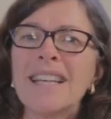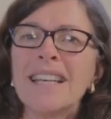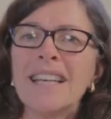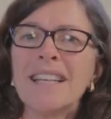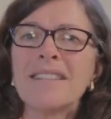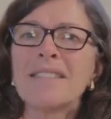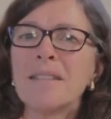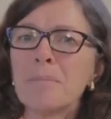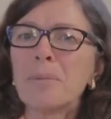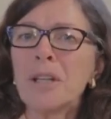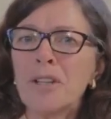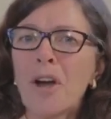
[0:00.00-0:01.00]
is
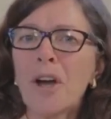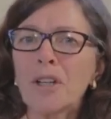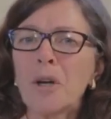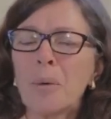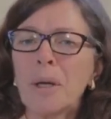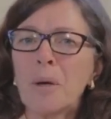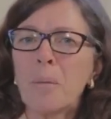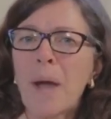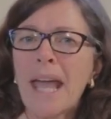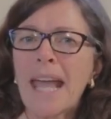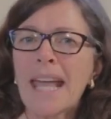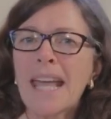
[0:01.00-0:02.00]
simply not going
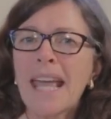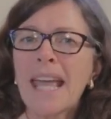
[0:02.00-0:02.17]
away